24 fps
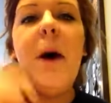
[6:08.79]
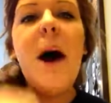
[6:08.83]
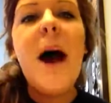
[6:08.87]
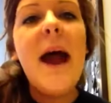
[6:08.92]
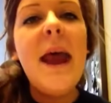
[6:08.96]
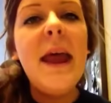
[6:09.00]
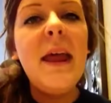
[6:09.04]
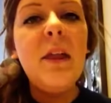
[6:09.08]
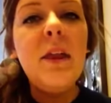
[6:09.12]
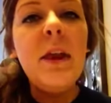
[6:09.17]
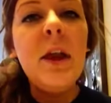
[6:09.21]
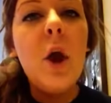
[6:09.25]

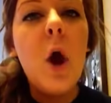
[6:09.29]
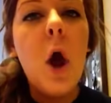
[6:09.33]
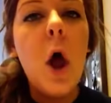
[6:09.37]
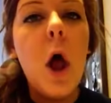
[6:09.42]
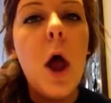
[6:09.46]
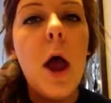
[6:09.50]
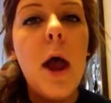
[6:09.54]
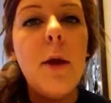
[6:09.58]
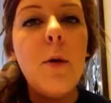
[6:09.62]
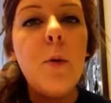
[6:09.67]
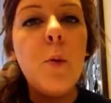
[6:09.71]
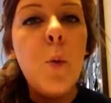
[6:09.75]
piling
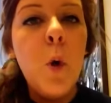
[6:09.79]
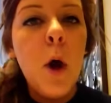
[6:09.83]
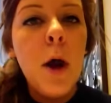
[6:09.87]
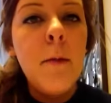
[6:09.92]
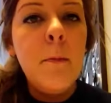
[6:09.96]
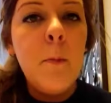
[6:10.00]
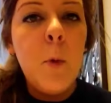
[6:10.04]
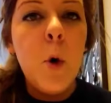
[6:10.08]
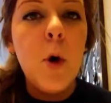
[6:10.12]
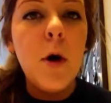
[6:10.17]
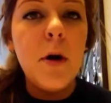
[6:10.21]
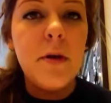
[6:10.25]
on
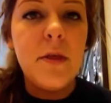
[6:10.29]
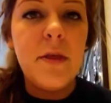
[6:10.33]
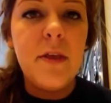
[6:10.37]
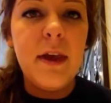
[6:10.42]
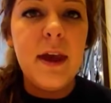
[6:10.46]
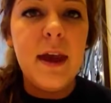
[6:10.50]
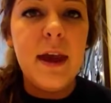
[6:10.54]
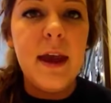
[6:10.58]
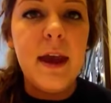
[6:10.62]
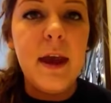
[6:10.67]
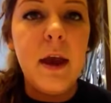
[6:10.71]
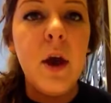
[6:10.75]
one more
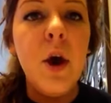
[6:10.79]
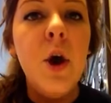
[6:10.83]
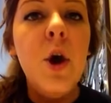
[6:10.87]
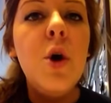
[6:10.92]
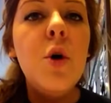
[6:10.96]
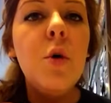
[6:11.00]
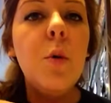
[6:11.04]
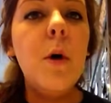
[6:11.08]
thing